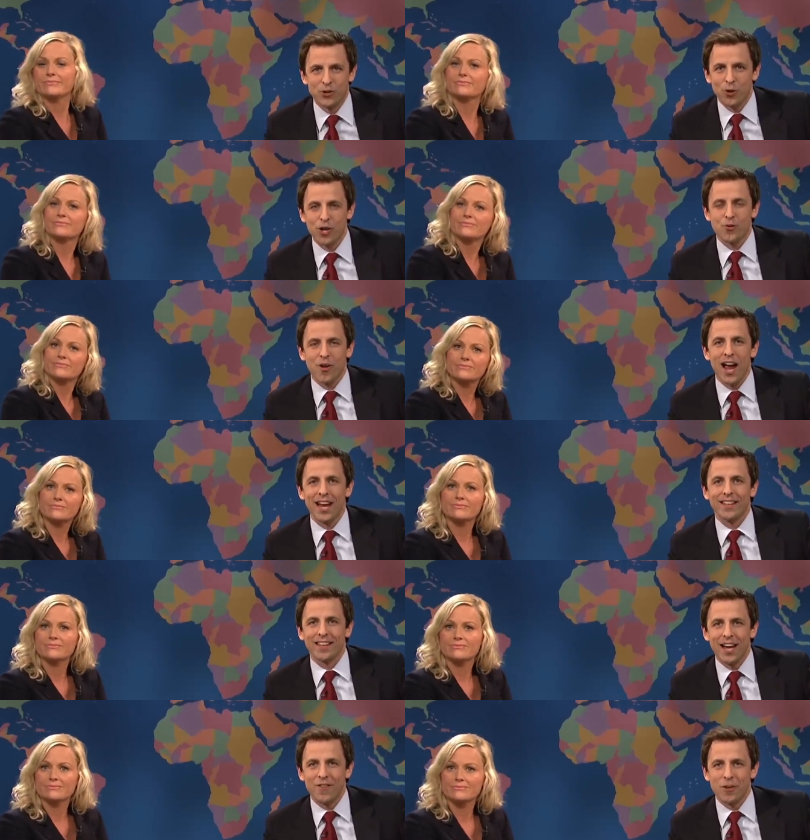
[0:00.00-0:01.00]
Speaker 1: George
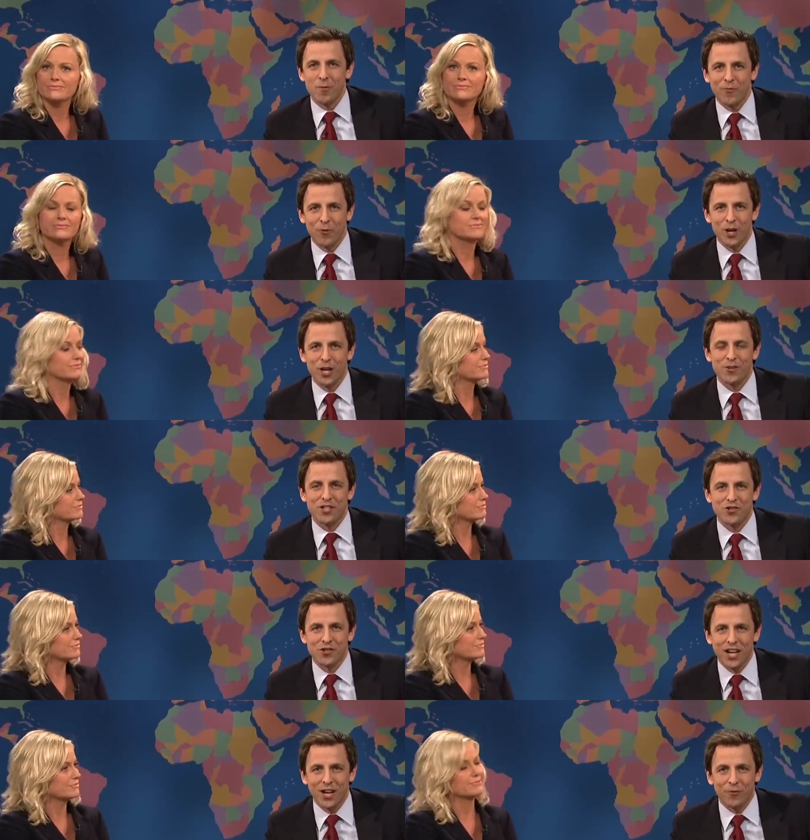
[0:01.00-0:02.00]
Ryan, the governor before you, was
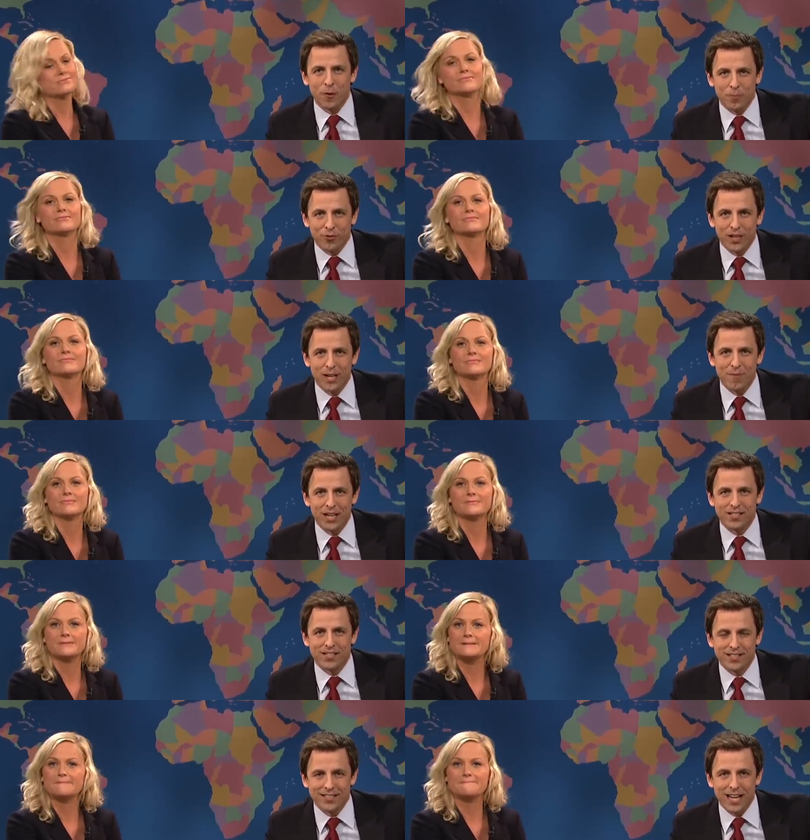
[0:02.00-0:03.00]
in jail for pretty
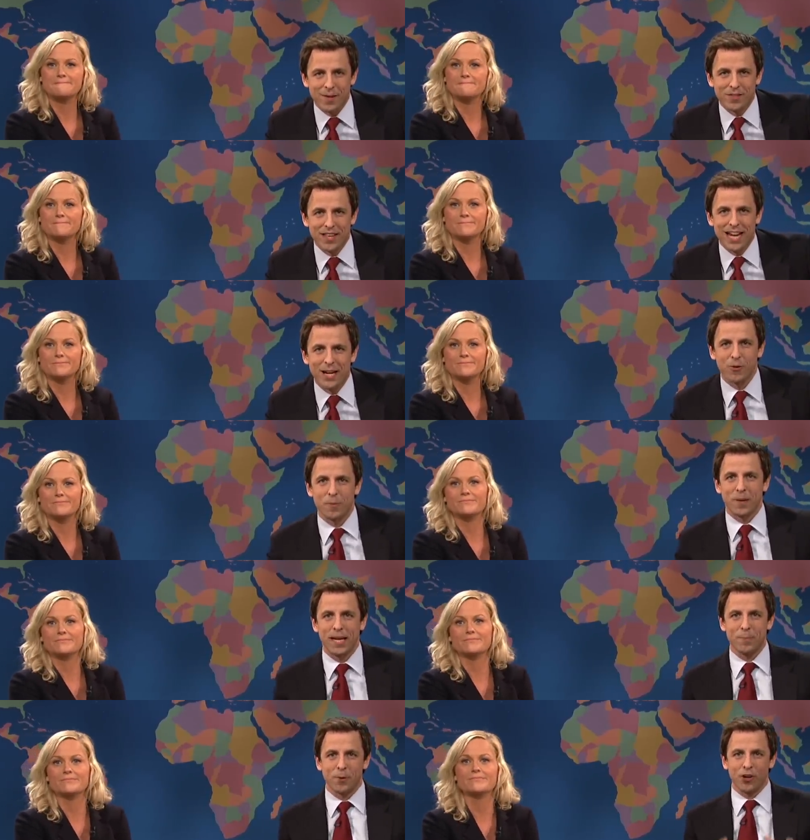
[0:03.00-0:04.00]
much the same thing. When
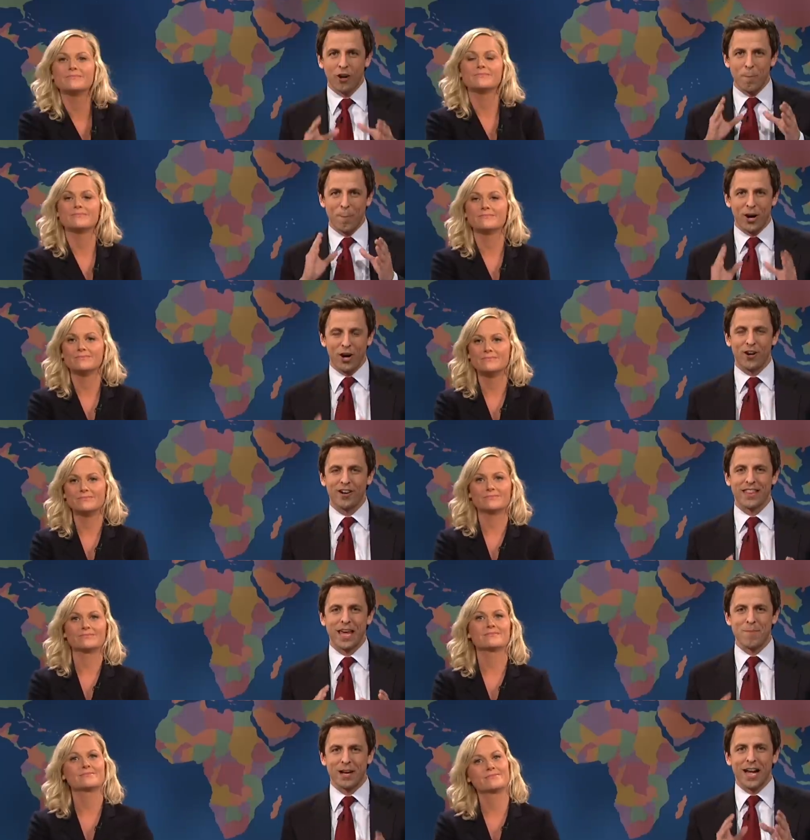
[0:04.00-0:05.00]
people are burned,
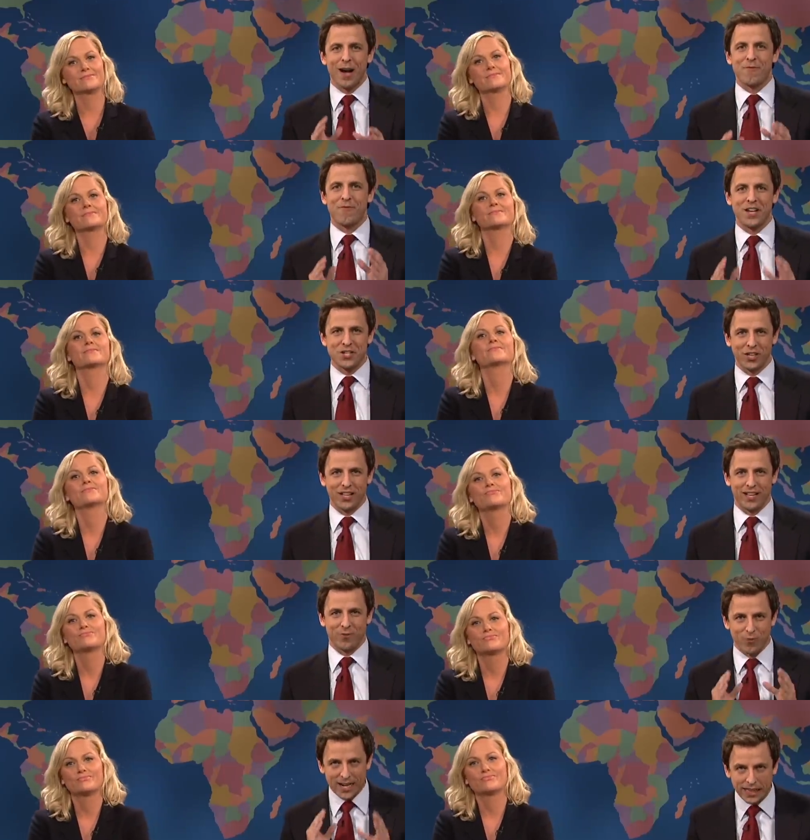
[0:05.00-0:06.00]
they become
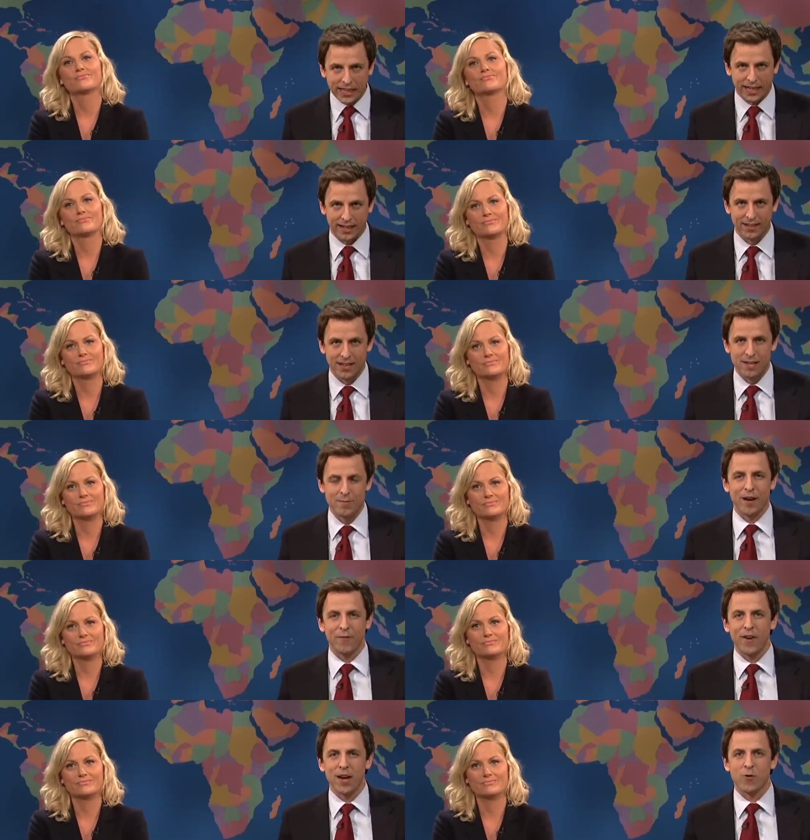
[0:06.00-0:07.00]
vigilant, really.
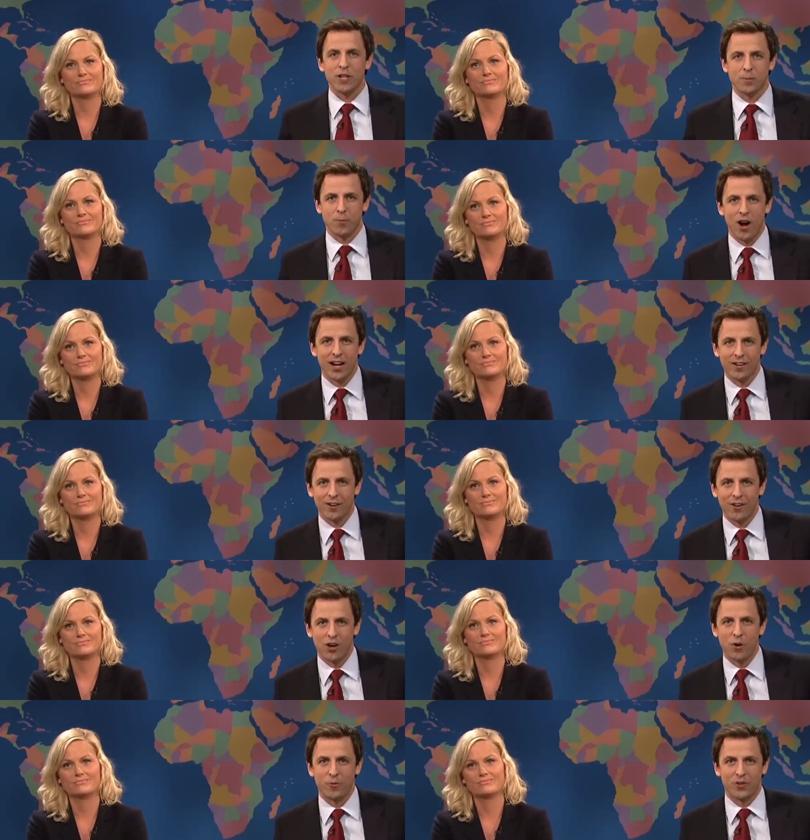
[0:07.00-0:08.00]
My friend once brought a
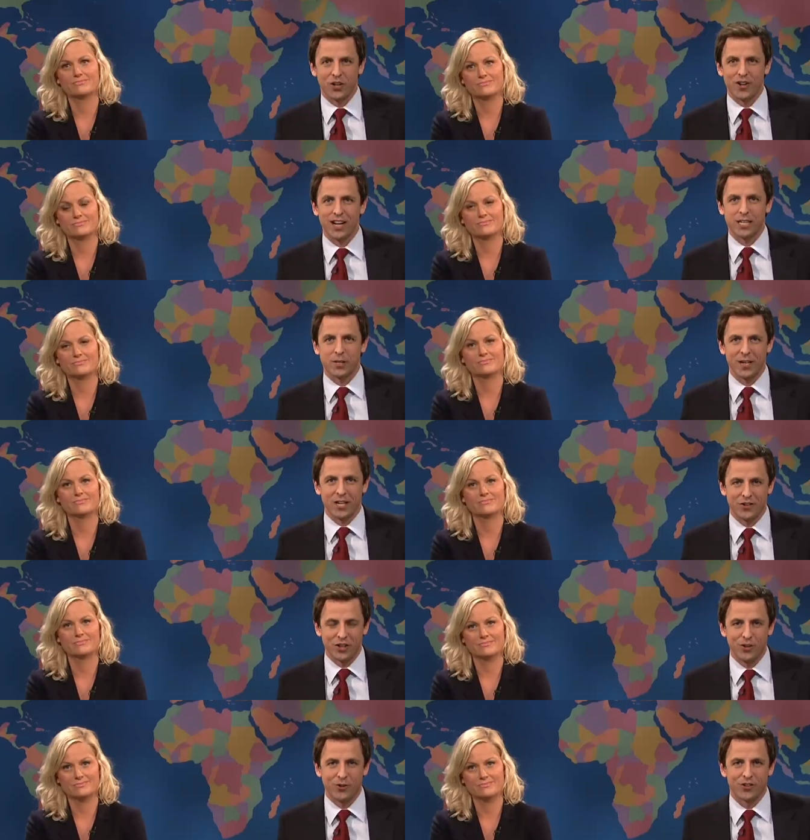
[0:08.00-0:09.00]
girl home who turned out to be a
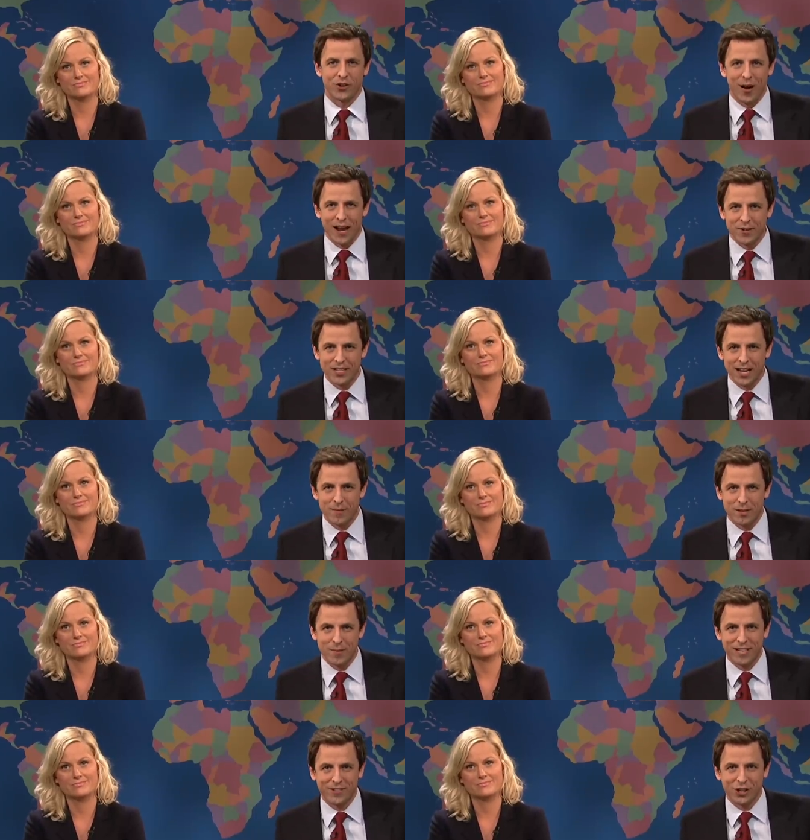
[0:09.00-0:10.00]
dude, so every time
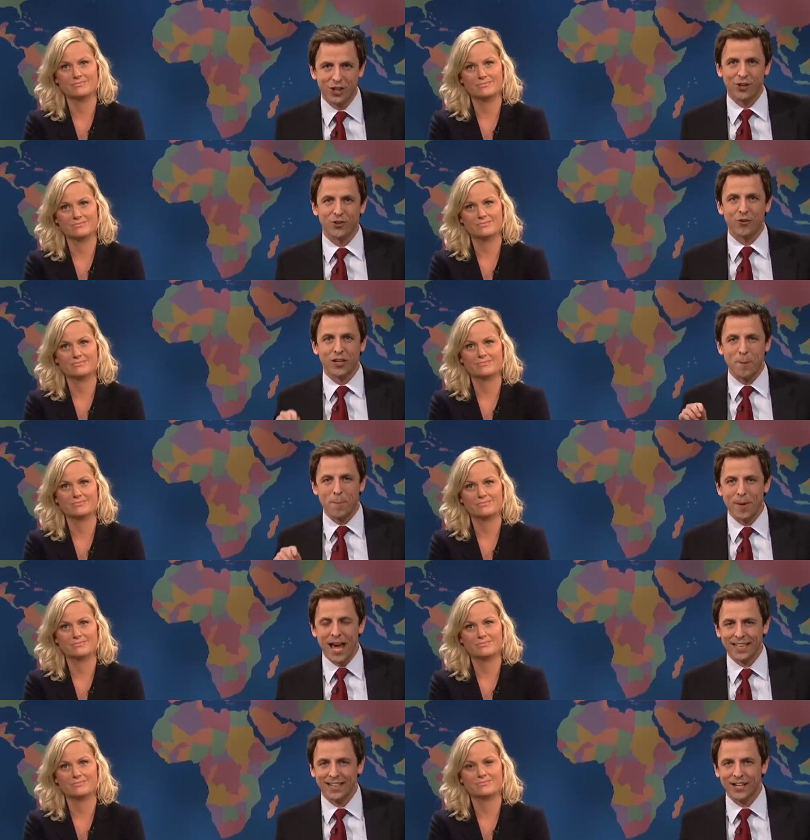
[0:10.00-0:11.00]
he meets a girl, you can
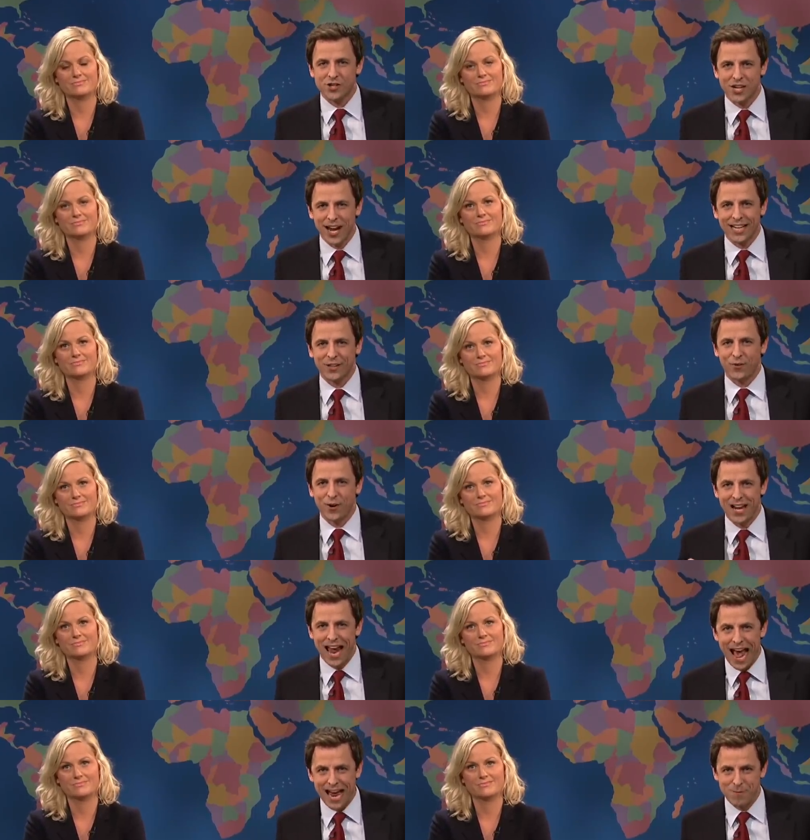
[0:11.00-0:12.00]
bet he checks for
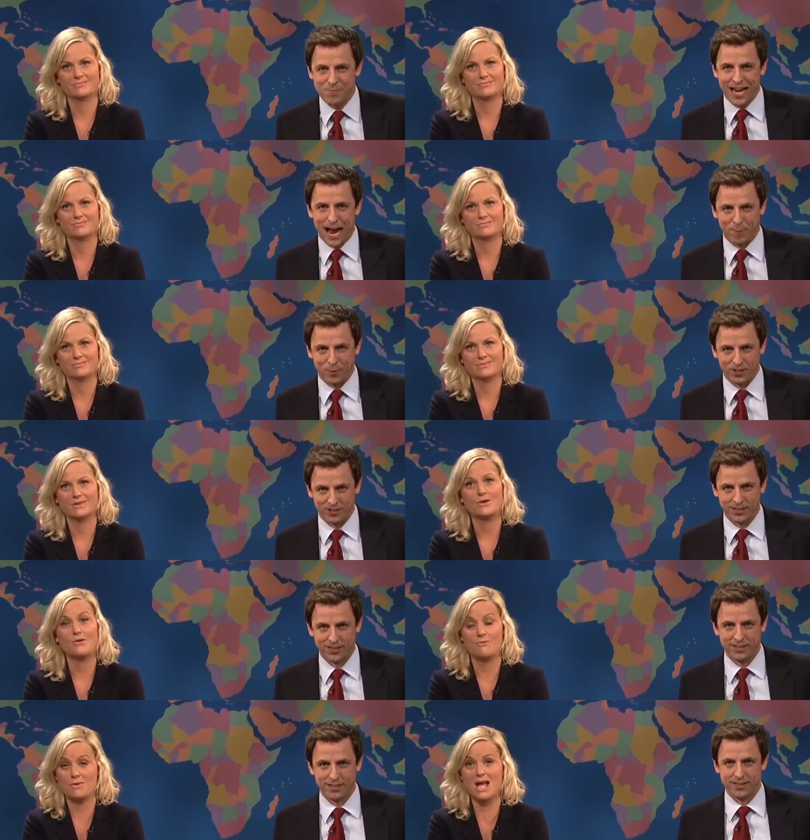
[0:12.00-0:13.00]
an Adam's apple.
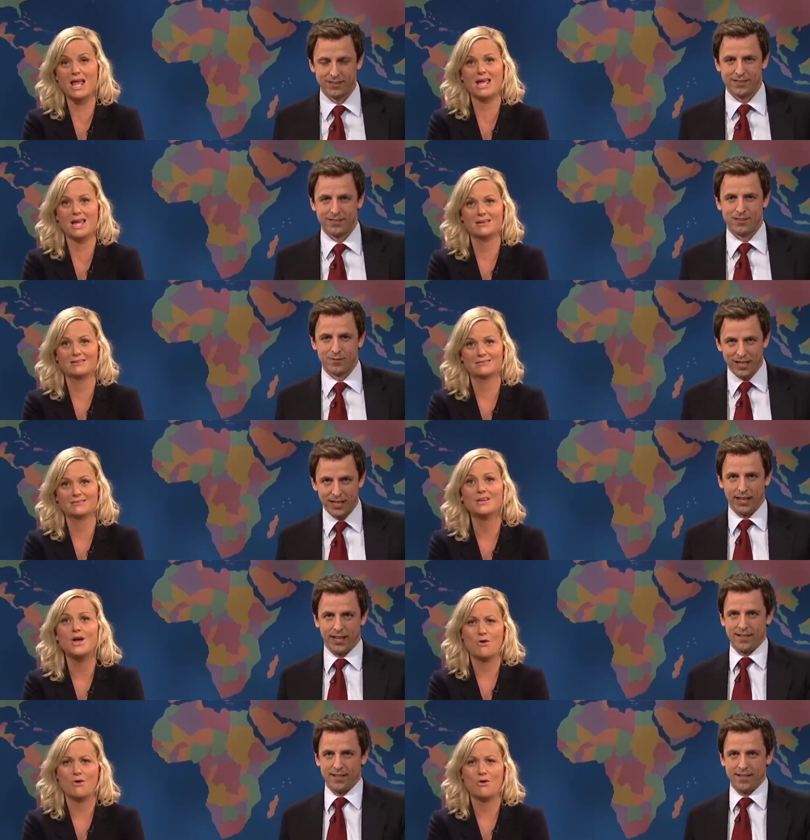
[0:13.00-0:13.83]
Speaker 2: Really? Really?